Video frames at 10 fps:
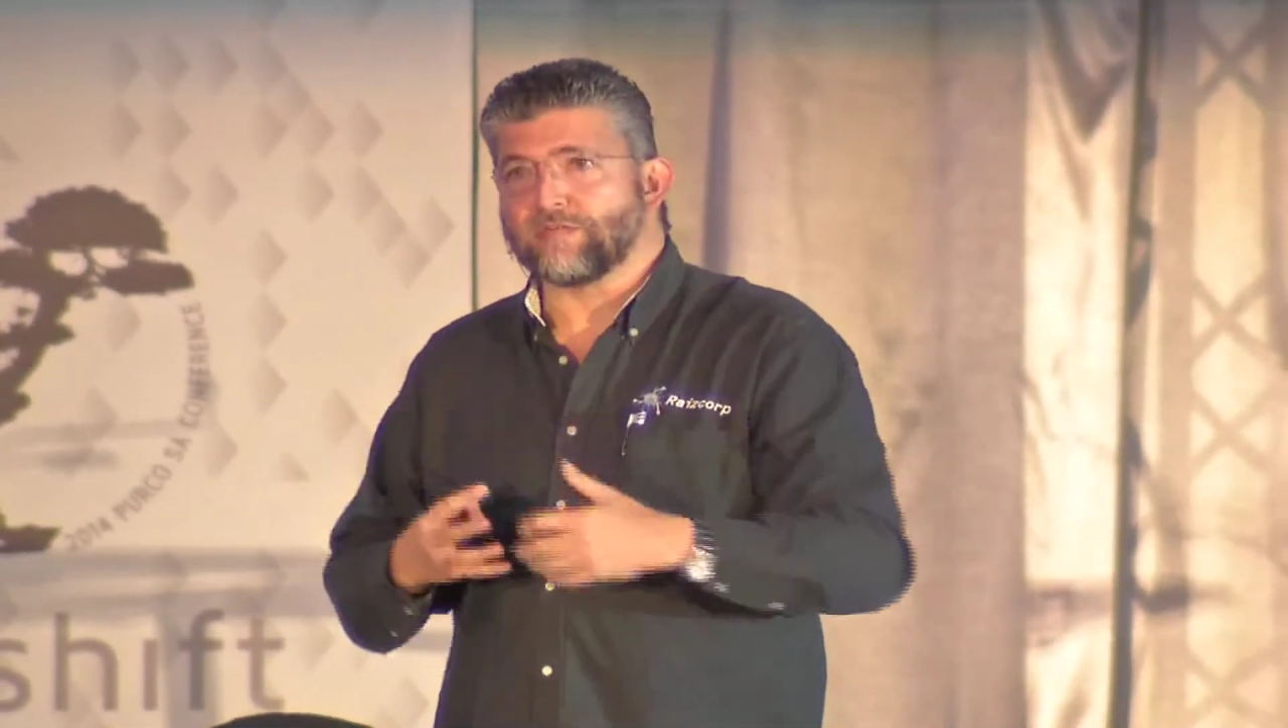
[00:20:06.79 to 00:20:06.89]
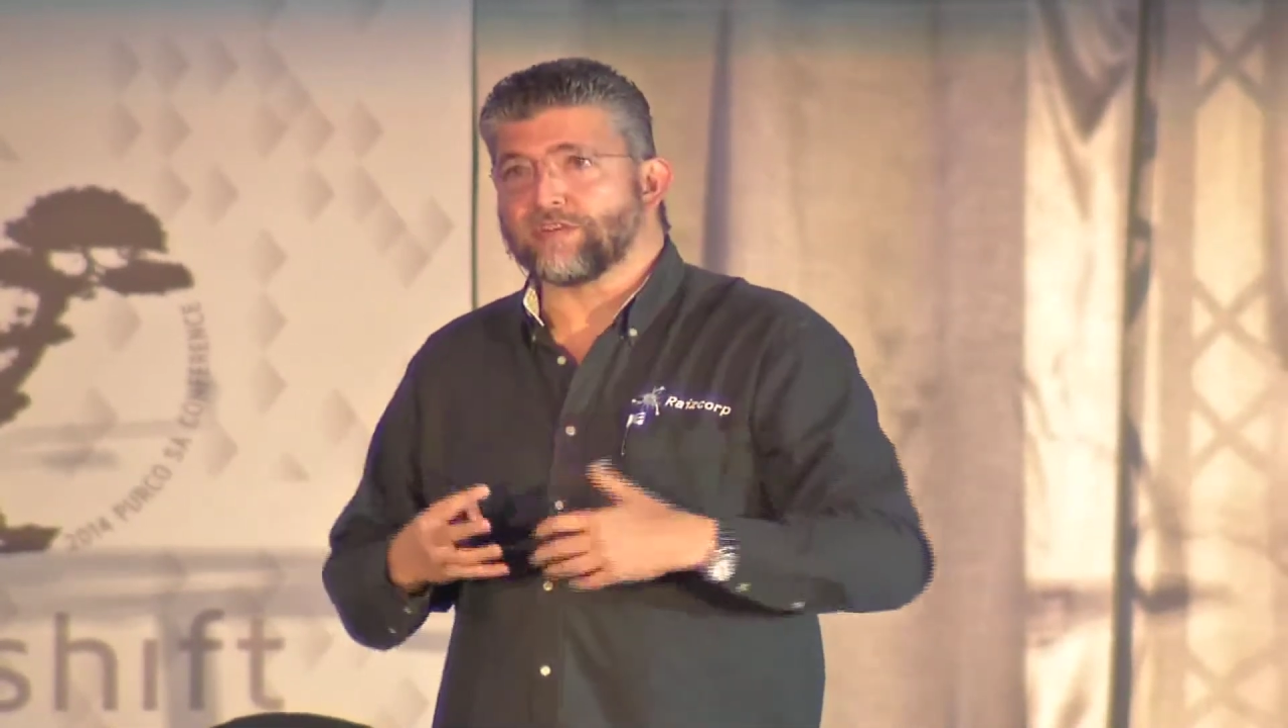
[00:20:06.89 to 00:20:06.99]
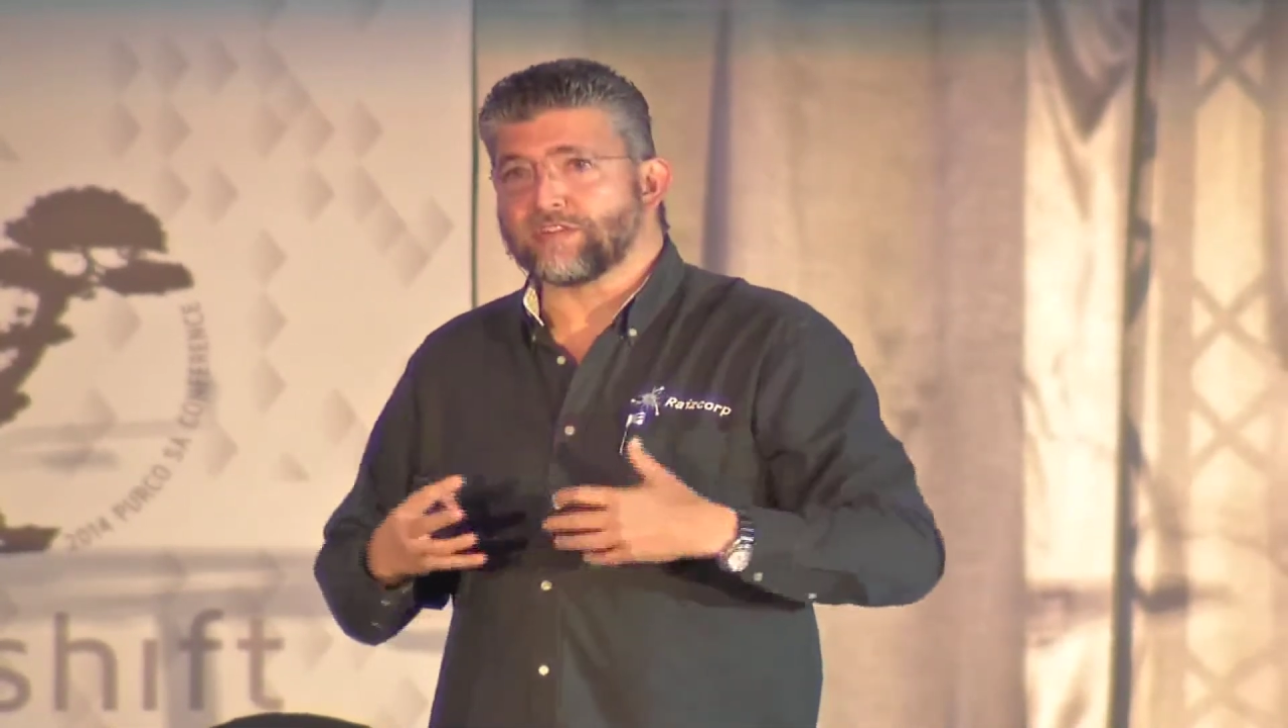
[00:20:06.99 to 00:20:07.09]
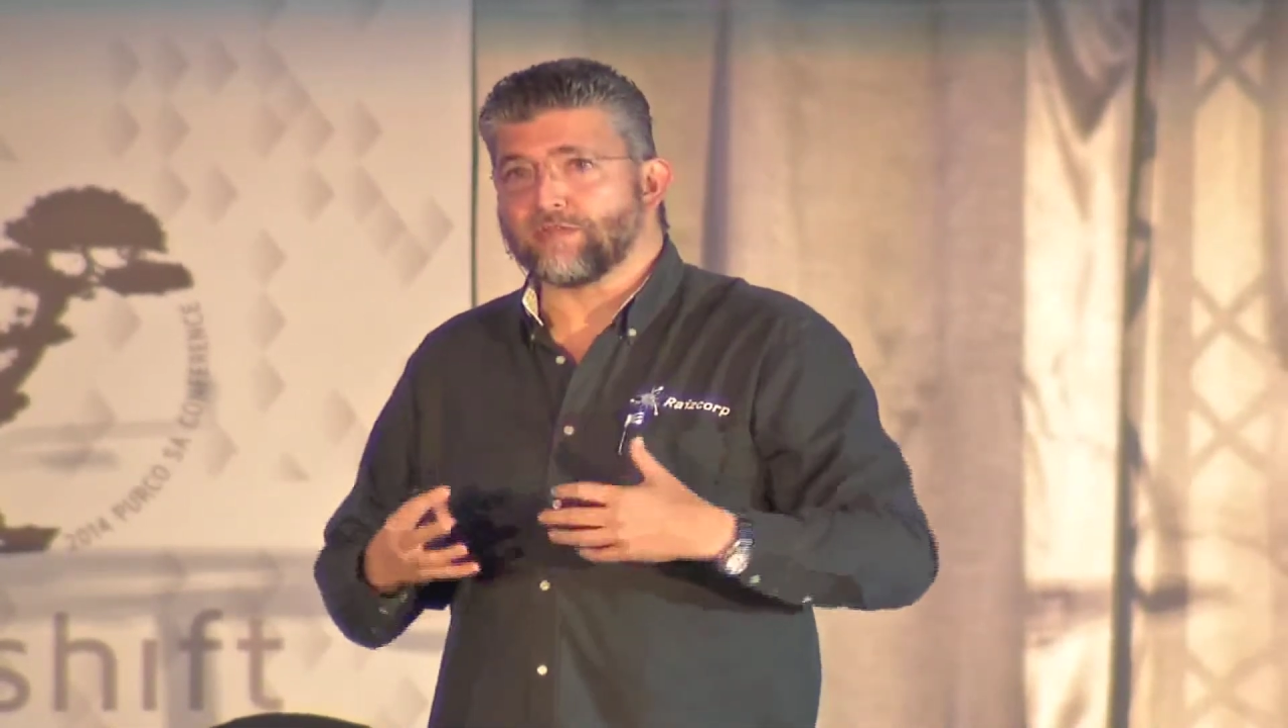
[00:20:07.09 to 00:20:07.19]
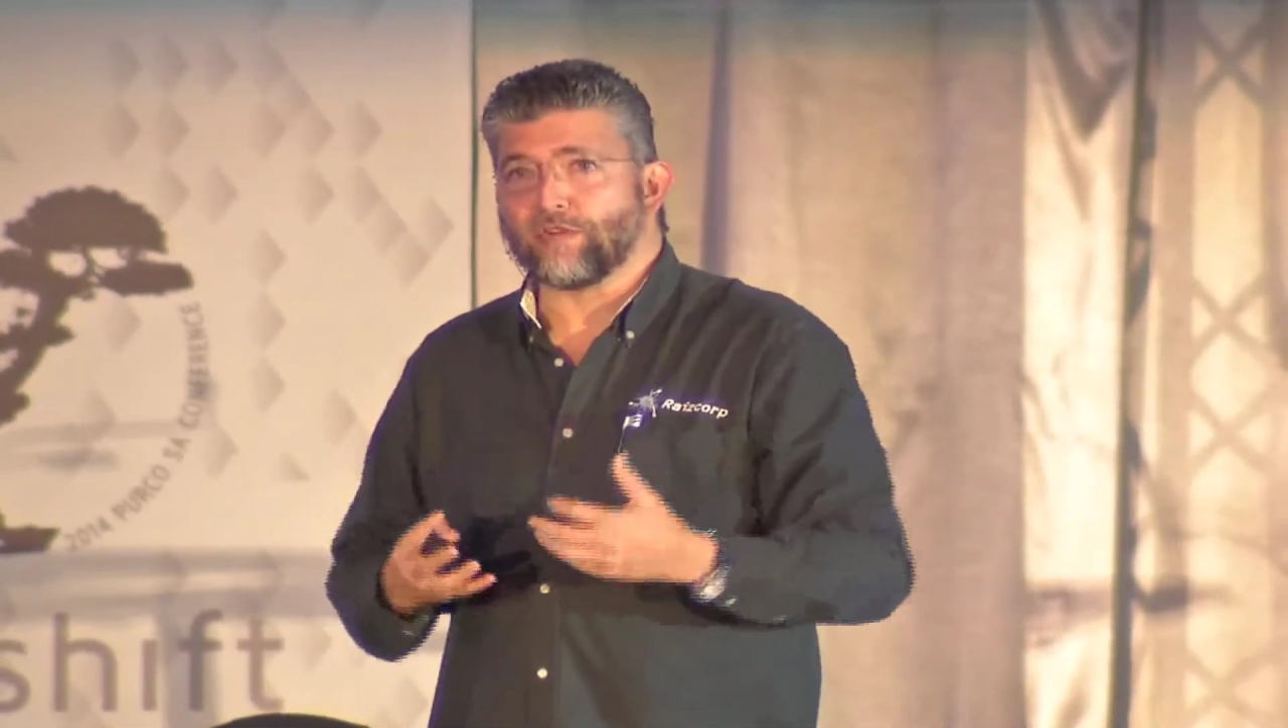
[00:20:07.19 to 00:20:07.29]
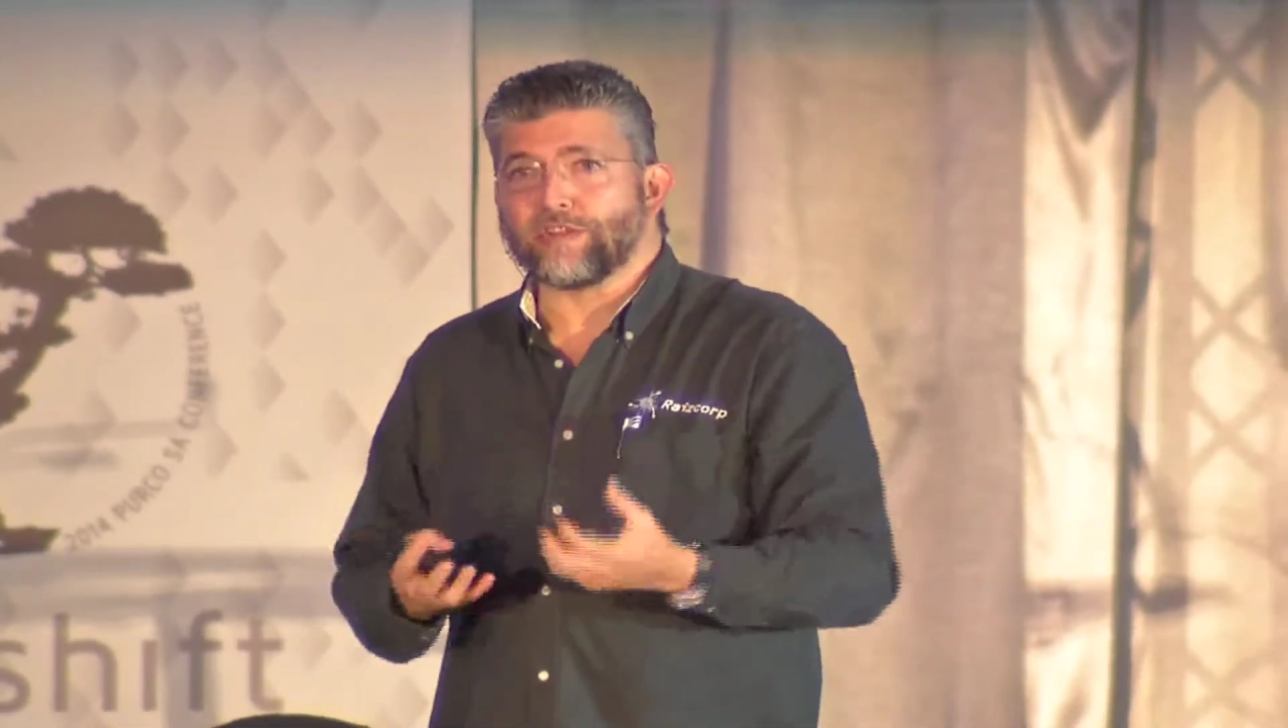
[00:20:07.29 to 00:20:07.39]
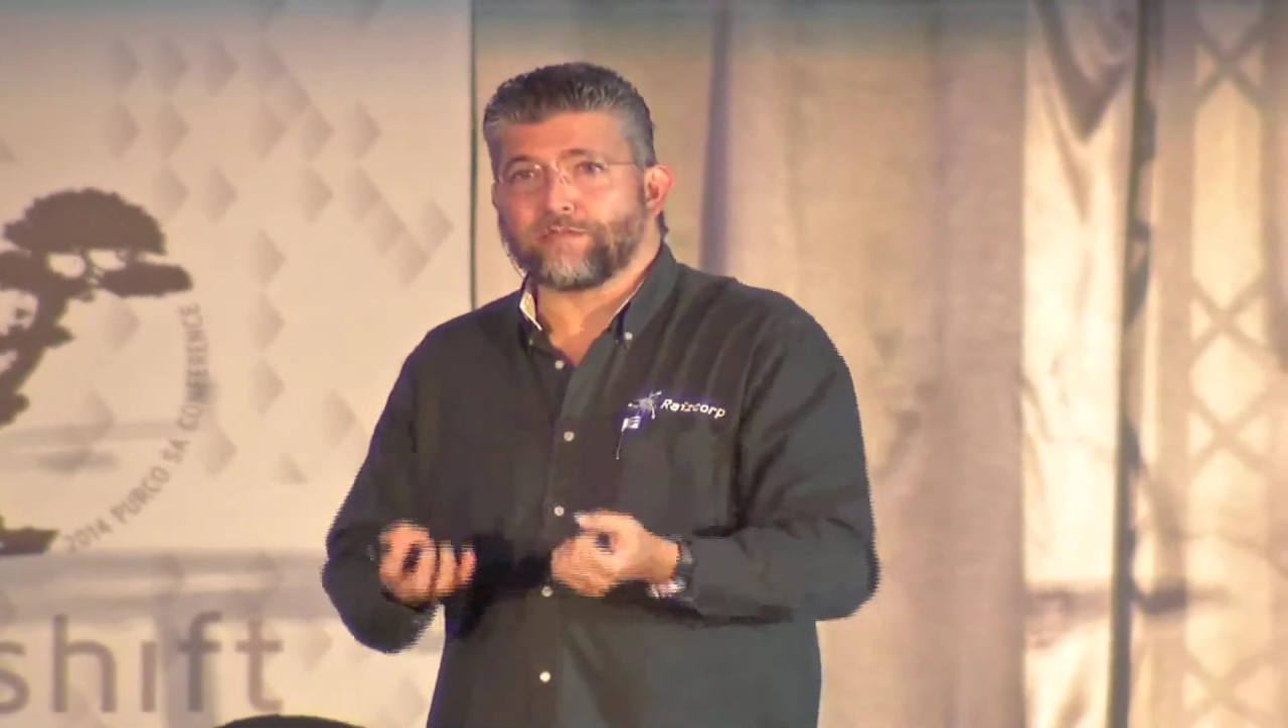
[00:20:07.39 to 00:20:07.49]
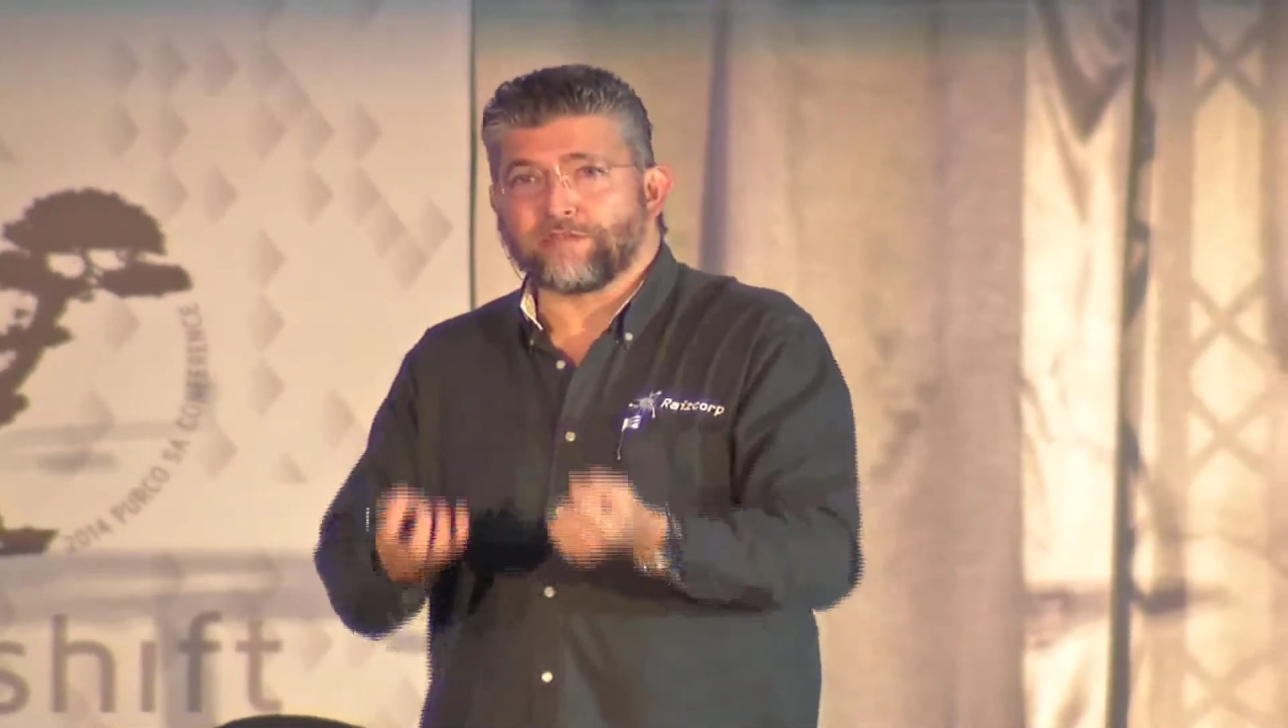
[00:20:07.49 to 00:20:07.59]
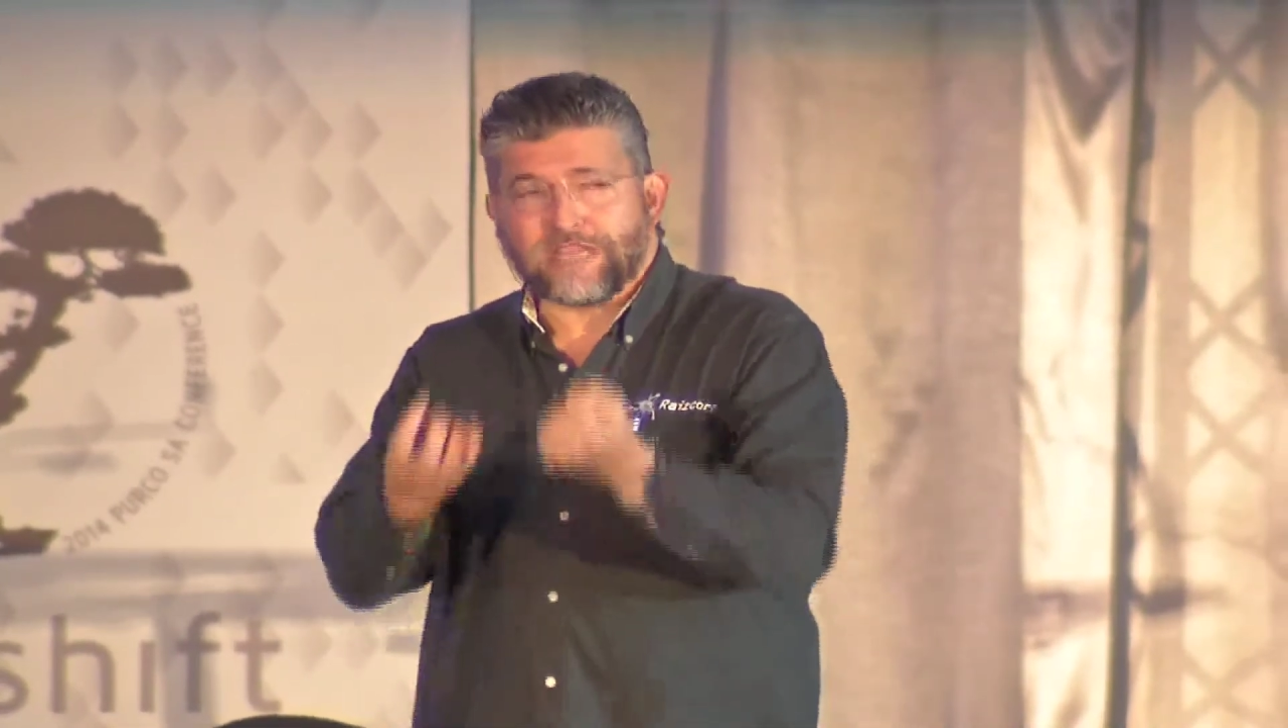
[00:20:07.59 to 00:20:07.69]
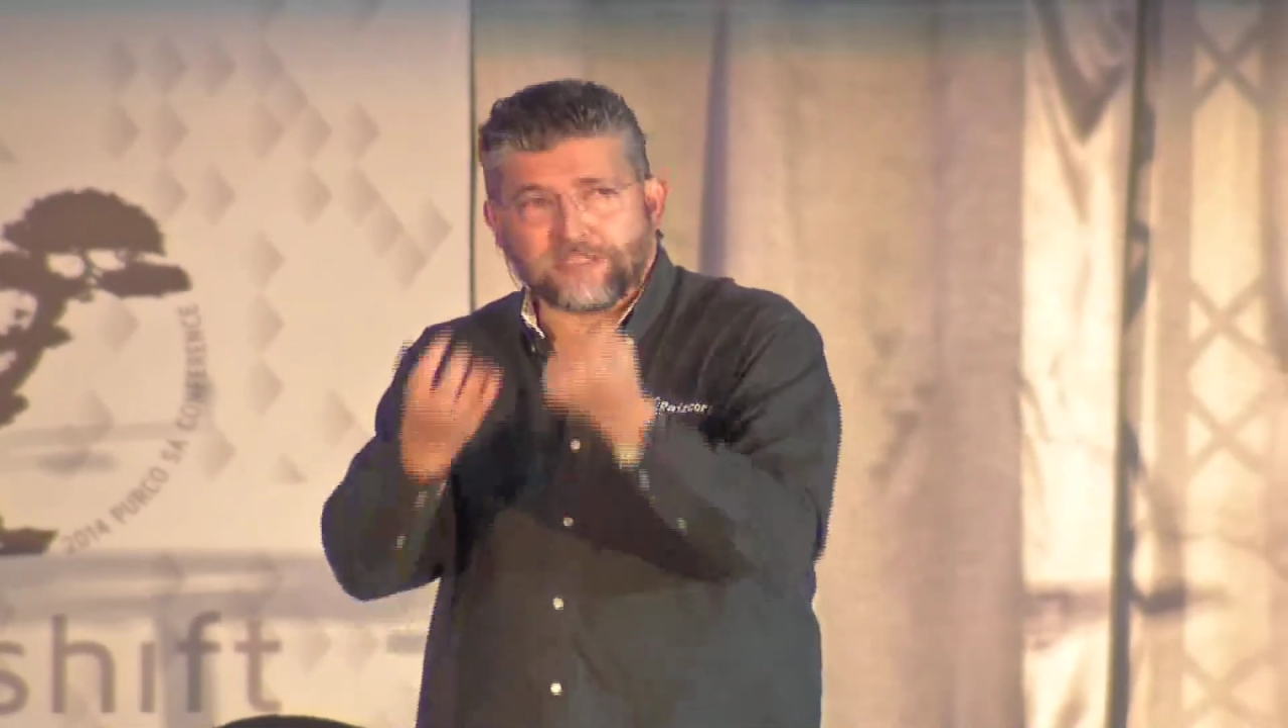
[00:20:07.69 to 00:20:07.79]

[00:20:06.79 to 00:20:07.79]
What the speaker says: first of all, their